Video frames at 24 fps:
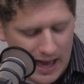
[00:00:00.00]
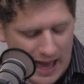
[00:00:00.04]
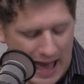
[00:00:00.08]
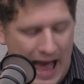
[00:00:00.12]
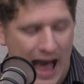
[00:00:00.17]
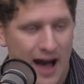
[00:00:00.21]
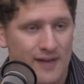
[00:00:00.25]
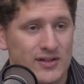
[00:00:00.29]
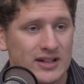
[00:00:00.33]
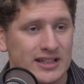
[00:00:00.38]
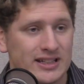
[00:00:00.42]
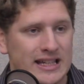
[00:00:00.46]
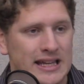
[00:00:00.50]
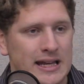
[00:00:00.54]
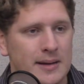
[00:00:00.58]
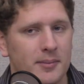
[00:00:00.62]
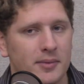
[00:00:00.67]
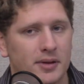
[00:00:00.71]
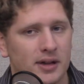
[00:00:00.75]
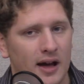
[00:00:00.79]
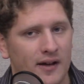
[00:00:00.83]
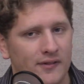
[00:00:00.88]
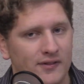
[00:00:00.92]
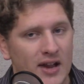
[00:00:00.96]
Having
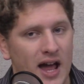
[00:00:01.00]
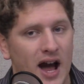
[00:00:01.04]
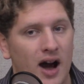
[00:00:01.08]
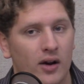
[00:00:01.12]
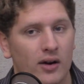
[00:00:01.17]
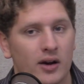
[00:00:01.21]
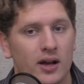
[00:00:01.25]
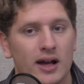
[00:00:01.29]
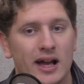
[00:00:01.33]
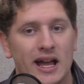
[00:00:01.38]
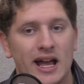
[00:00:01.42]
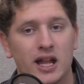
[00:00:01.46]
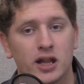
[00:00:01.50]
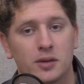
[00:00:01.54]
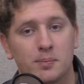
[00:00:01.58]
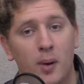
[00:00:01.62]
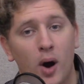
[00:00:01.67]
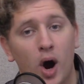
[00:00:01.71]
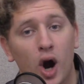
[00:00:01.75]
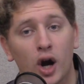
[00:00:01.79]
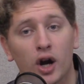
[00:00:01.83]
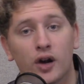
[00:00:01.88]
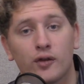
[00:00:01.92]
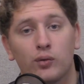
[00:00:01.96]
teams left out is
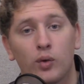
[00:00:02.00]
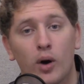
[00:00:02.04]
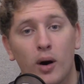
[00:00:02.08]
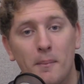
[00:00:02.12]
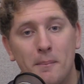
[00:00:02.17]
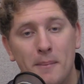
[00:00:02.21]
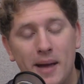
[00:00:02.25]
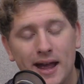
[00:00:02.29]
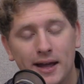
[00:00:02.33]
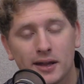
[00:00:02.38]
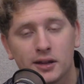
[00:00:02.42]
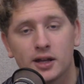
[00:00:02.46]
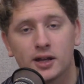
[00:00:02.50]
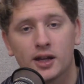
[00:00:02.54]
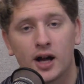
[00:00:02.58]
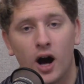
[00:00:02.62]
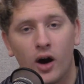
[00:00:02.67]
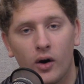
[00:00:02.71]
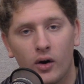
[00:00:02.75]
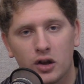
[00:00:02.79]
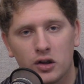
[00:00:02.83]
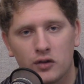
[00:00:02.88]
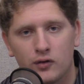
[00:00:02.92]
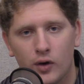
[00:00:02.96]
part of what makes a
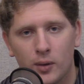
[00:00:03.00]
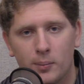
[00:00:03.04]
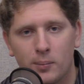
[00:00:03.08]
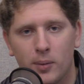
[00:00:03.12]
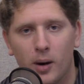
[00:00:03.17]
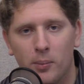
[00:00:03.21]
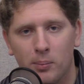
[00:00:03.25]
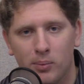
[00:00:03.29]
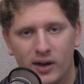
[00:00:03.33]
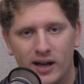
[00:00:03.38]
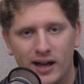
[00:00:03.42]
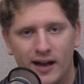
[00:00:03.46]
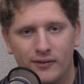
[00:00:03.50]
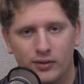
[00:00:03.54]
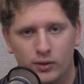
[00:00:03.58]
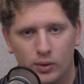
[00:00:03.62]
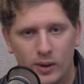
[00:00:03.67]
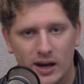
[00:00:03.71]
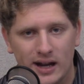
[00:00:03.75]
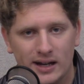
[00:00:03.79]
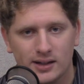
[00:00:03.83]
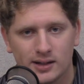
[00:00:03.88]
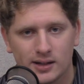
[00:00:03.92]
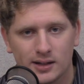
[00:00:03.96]
college football playoff
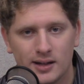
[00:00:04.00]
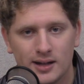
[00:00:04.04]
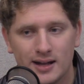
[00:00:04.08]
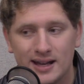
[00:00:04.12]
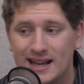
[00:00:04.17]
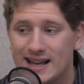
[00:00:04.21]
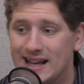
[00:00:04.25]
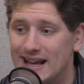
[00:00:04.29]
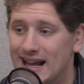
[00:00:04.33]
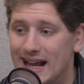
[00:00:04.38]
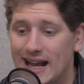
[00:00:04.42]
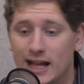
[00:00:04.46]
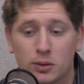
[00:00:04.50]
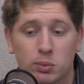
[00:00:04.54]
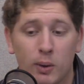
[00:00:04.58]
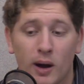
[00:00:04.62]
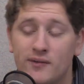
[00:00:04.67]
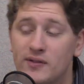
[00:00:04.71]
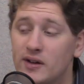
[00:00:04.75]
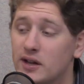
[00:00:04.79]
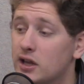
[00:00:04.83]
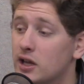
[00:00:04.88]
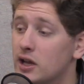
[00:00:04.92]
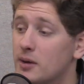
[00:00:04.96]
great. It's
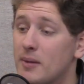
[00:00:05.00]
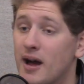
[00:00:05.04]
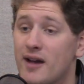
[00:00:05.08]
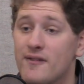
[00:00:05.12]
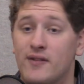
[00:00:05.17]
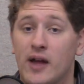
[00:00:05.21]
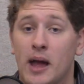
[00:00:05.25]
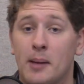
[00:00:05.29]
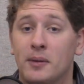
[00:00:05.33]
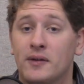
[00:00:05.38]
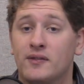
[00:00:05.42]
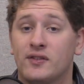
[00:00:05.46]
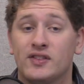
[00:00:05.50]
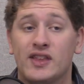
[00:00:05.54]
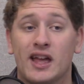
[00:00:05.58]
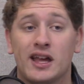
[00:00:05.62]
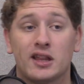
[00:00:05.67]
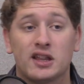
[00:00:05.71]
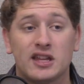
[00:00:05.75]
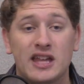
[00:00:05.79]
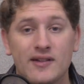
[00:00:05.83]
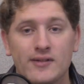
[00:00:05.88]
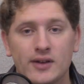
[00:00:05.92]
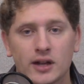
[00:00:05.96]
why visiting my family for
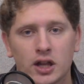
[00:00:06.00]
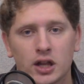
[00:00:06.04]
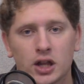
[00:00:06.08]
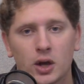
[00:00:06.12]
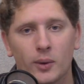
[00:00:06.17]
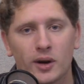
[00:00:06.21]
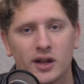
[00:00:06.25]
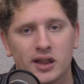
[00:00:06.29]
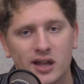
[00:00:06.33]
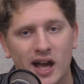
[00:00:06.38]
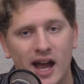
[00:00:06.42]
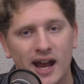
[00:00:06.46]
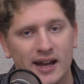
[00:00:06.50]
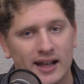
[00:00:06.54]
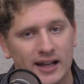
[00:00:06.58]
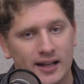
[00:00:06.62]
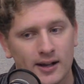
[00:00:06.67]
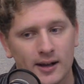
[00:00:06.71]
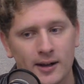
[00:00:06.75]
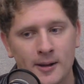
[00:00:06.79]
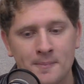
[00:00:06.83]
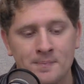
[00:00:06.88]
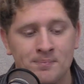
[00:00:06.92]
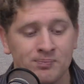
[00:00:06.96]
Thanksgiving is so exciting.
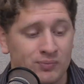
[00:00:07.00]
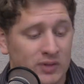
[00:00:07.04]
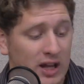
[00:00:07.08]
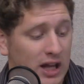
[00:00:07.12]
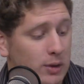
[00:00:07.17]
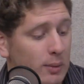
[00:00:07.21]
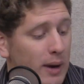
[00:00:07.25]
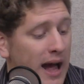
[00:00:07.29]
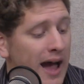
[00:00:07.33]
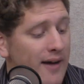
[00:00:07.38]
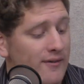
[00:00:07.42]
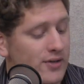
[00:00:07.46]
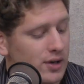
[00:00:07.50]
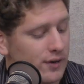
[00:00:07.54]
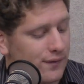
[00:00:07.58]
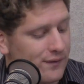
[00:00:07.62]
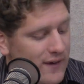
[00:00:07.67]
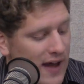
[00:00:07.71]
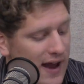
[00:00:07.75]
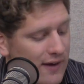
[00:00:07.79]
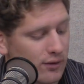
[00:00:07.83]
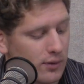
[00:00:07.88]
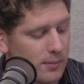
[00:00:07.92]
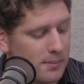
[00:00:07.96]
It's why having your
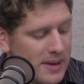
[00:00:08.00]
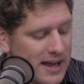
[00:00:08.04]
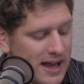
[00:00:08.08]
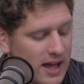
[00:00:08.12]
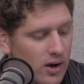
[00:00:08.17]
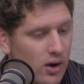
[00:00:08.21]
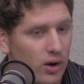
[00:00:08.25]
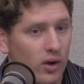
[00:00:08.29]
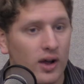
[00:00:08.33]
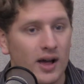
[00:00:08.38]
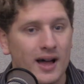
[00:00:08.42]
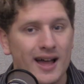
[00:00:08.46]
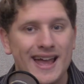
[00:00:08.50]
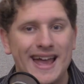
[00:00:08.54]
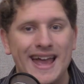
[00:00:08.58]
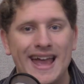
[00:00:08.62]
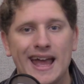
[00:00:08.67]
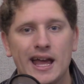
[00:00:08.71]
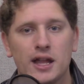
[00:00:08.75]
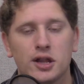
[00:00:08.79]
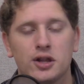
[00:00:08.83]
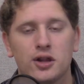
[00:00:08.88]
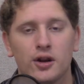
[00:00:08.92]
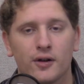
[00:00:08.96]
favorite meal
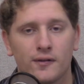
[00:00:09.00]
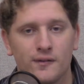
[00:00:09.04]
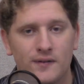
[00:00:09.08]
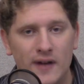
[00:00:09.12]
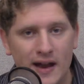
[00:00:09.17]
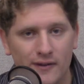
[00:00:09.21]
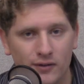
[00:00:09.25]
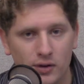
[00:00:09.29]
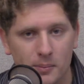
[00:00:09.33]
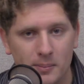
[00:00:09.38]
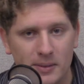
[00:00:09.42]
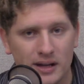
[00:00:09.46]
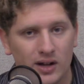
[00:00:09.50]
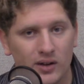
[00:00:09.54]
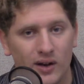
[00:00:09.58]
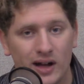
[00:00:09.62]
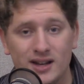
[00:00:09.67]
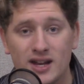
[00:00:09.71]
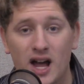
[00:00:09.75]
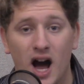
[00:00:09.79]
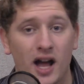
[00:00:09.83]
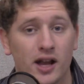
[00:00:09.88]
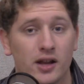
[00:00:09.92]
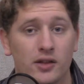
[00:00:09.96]
is your favorite meal
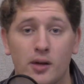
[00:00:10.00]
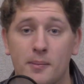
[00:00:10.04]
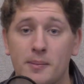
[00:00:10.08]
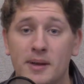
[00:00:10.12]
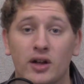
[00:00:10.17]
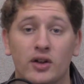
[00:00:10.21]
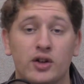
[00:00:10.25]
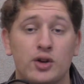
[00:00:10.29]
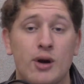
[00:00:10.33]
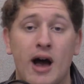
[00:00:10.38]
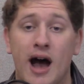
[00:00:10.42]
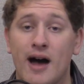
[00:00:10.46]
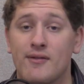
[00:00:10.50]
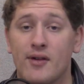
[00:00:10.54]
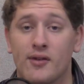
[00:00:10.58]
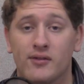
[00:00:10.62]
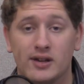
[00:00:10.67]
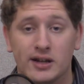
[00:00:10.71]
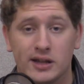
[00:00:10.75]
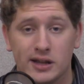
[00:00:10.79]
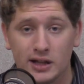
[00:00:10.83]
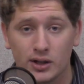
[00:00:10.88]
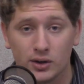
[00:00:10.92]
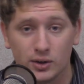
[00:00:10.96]
and not the meal you have
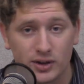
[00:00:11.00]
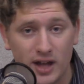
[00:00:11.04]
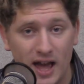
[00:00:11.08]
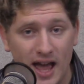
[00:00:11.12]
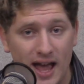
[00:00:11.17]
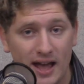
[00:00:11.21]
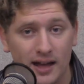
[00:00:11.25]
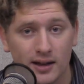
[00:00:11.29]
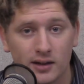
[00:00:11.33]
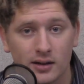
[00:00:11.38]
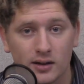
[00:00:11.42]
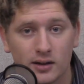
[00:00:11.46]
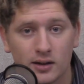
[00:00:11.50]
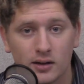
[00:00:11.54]
every single day.